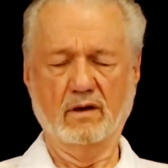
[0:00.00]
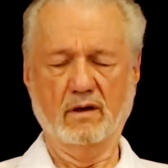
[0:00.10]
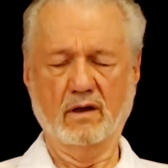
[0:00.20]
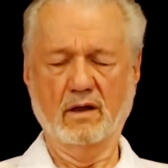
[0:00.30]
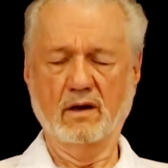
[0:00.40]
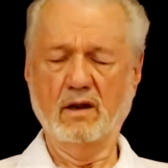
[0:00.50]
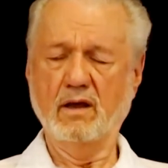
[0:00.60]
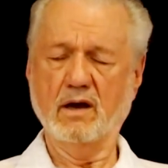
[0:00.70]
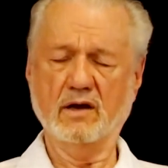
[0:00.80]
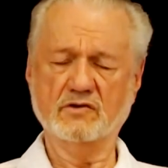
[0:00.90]
and
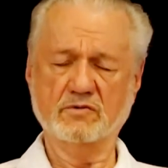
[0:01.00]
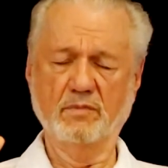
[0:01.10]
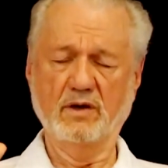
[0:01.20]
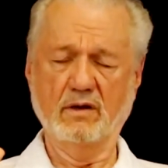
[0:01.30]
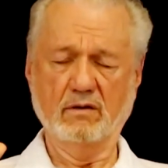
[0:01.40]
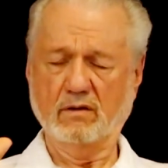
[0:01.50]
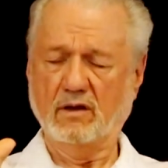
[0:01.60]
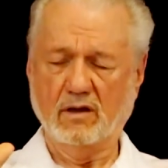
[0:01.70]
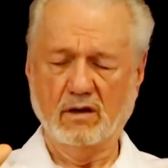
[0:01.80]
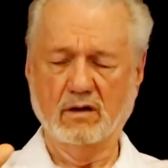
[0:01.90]
he asked me,
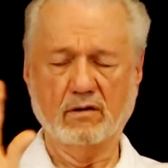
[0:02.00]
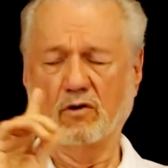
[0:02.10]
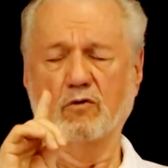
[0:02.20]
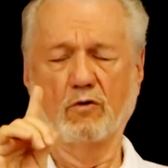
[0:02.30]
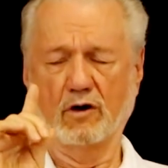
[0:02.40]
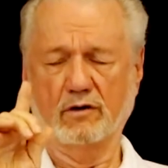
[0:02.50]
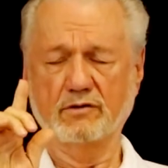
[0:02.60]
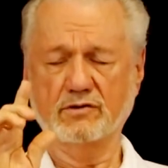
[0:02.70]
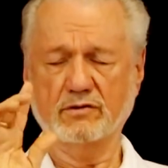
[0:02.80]
no words,